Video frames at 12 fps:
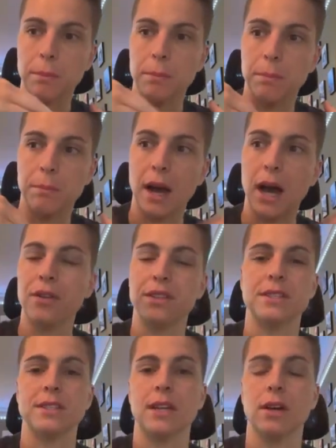your
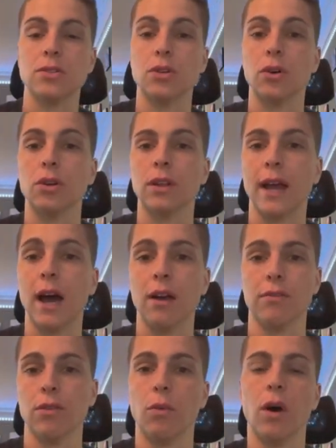mouth is now
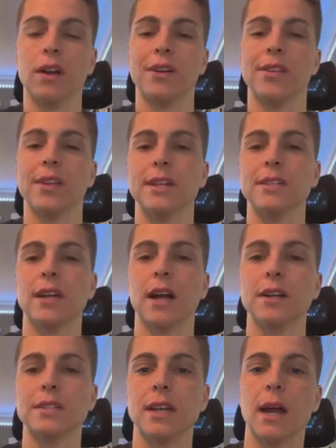totally out of the water the
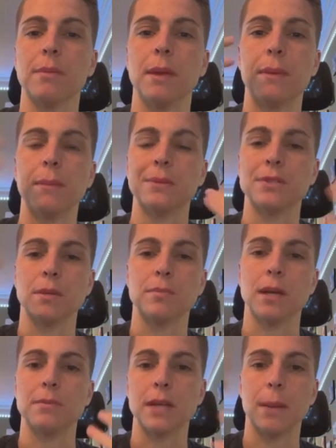entire time that
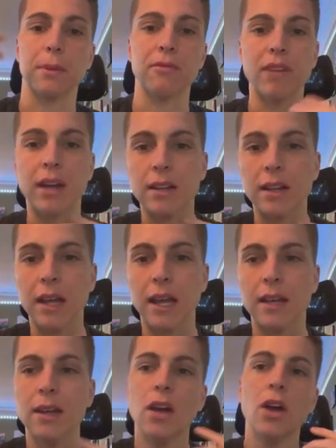people sometimes
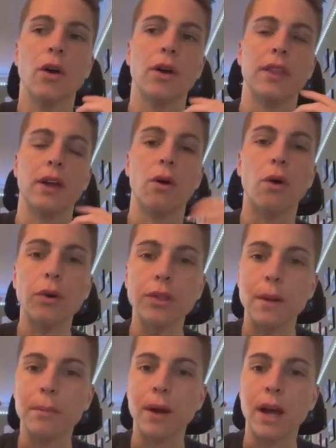hyperventilate or they
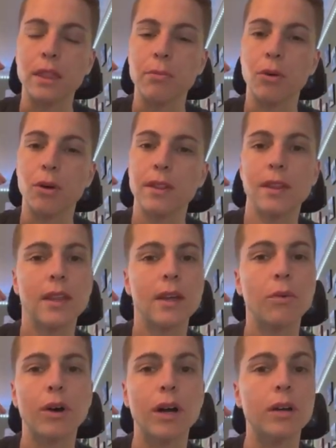hold their breath more
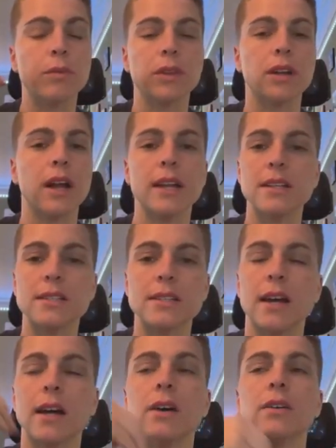than they would when their
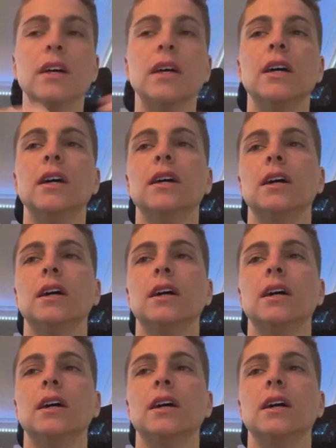head is down